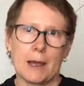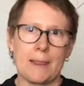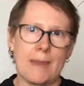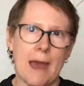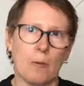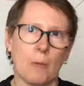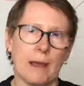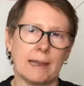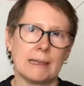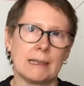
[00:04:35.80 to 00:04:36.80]
that
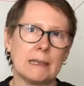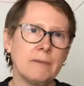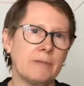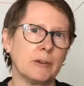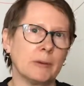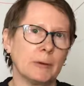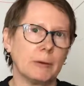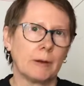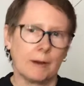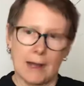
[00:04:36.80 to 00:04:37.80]
way, give you
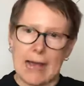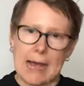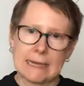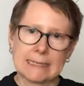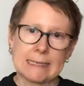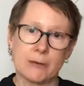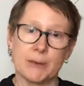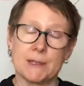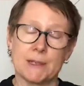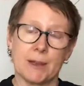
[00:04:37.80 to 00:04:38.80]
a
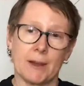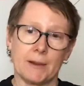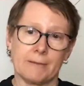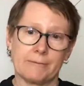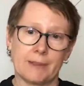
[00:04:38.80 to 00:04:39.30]
series of